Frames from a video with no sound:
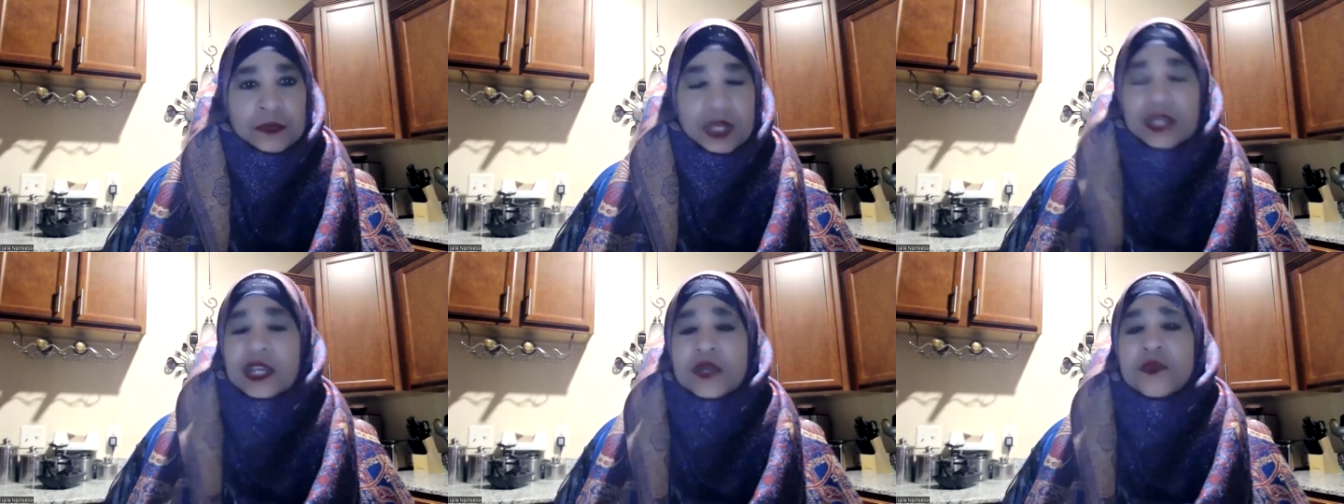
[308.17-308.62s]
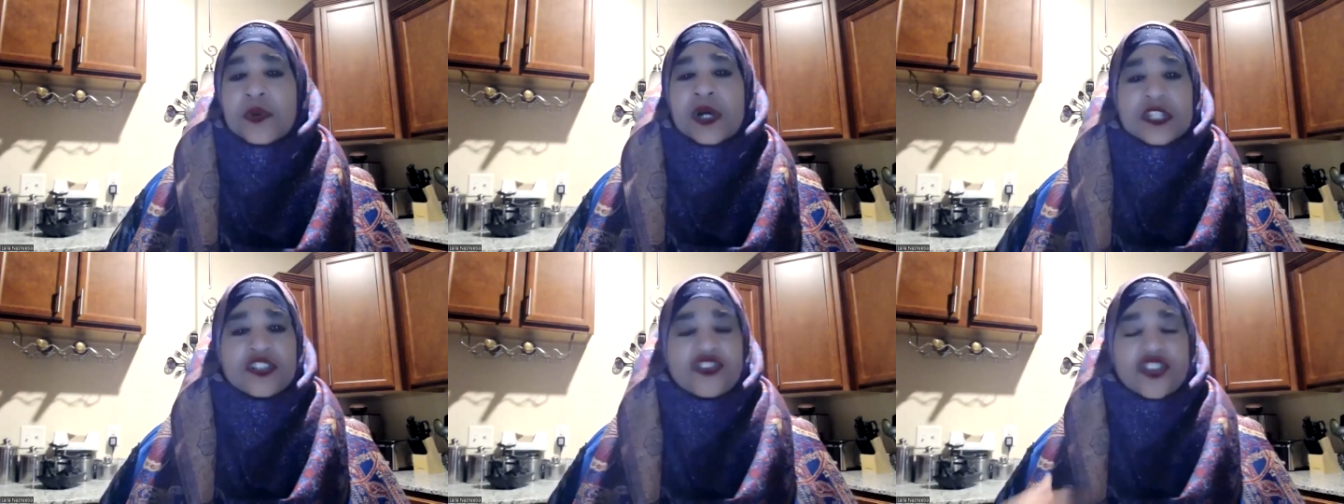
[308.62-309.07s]
and he
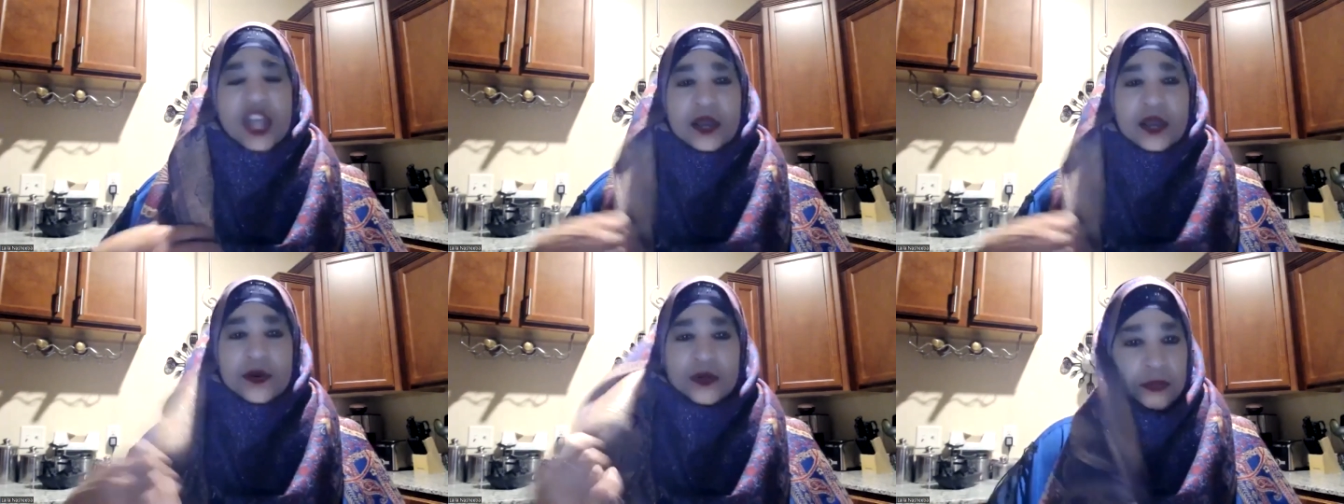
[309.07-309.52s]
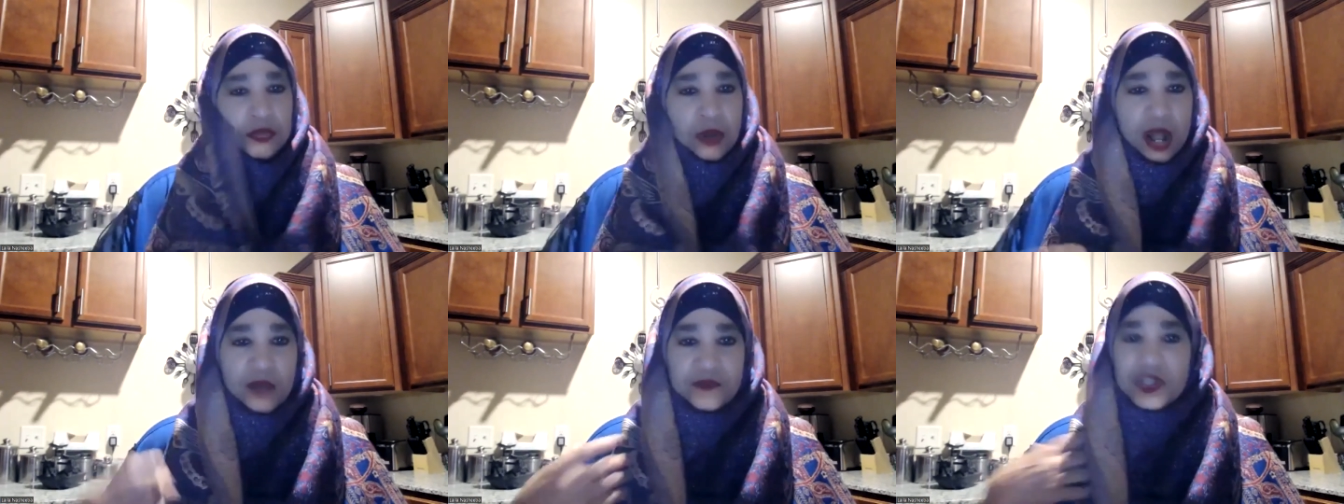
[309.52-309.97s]
wanted to check on the
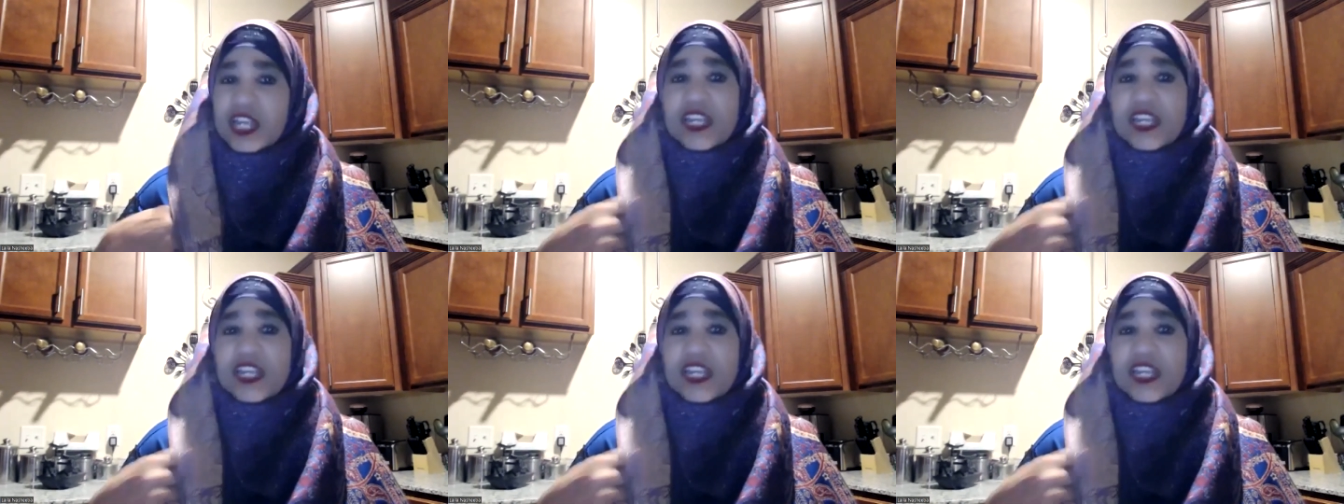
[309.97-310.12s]
prophet.